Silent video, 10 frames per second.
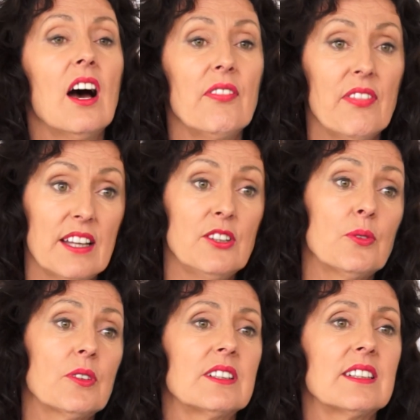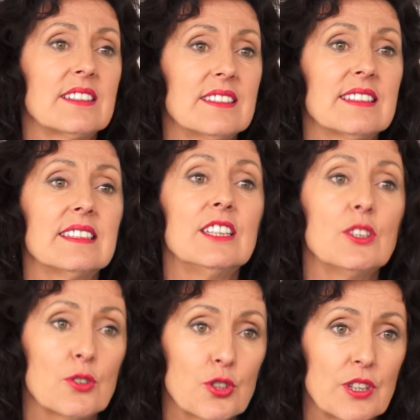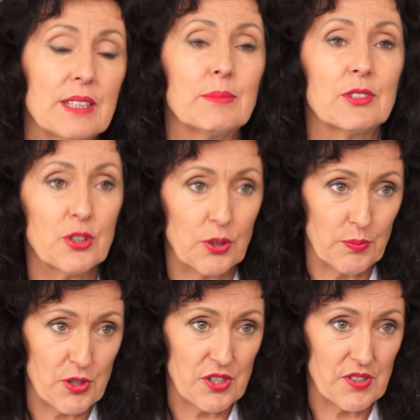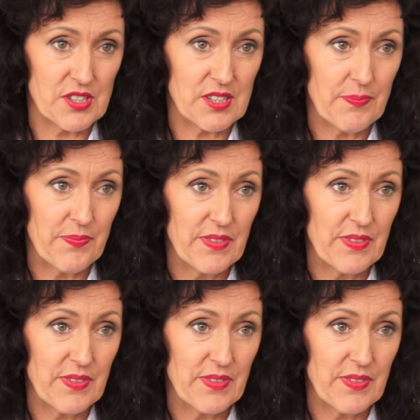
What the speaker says: and then you can consider your treatment options.